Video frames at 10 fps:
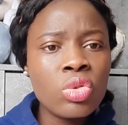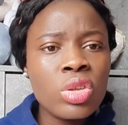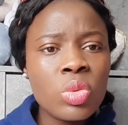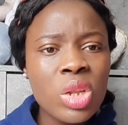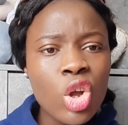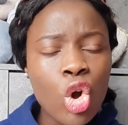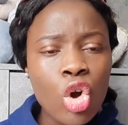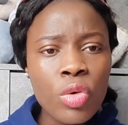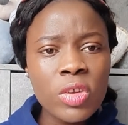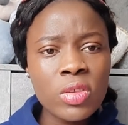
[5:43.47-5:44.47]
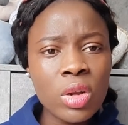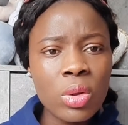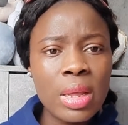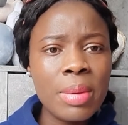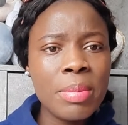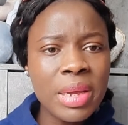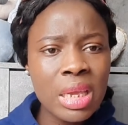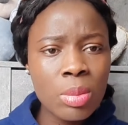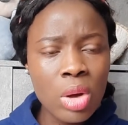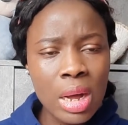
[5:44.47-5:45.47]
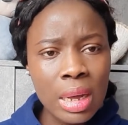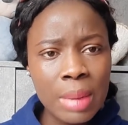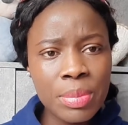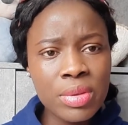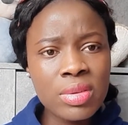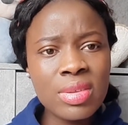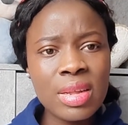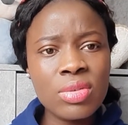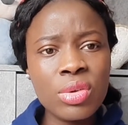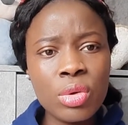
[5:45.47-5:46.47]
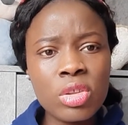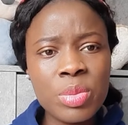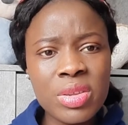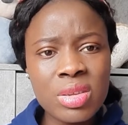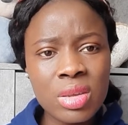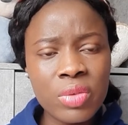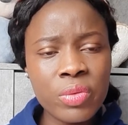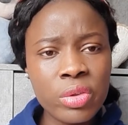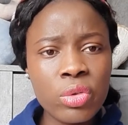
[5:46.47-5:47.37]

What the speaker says: This will encourage the lawyer, make him or her happy. See that you're not being selfish.